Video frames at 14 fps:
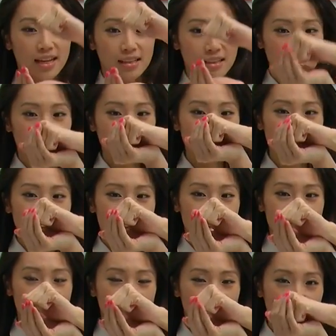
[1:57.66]
like this and
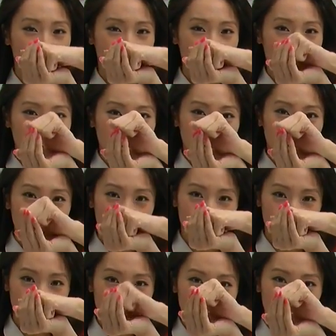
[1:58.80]
it keeps rubbing,
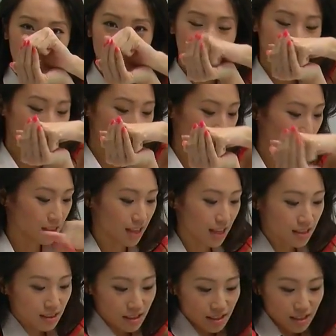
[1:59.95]
right? Then